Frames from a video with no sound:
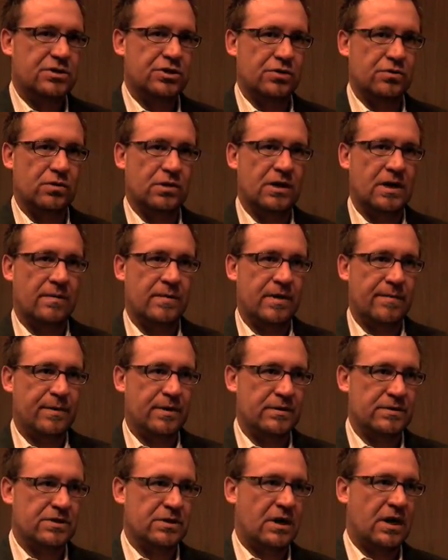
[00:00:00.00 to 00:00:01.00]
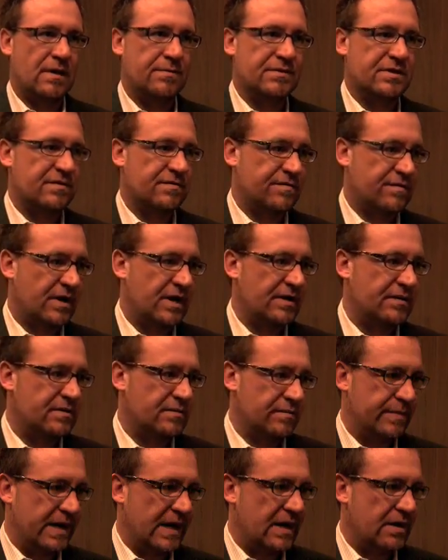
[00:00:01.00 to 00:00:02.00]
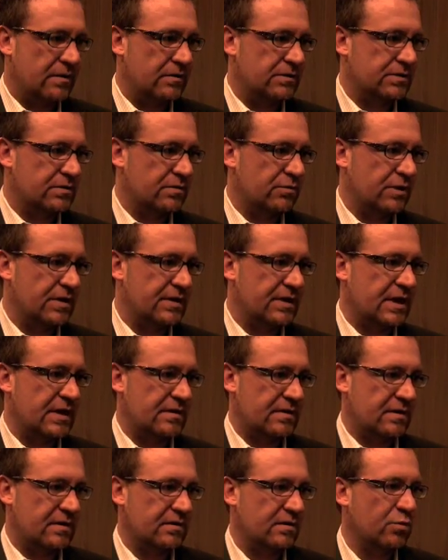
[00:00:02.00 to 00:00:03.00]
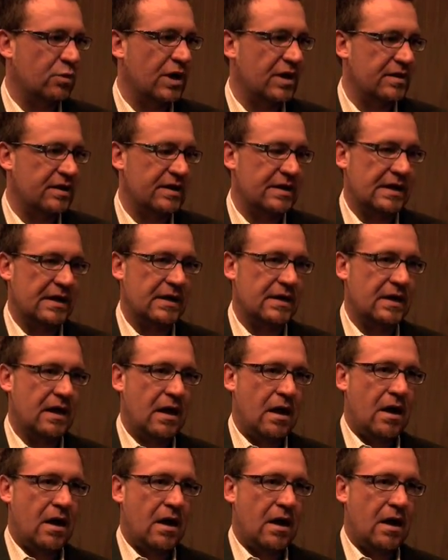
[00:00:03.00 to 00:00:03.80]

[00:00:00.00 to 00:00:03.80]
to come up on top, to fight, to battle, to win that thing the way they did,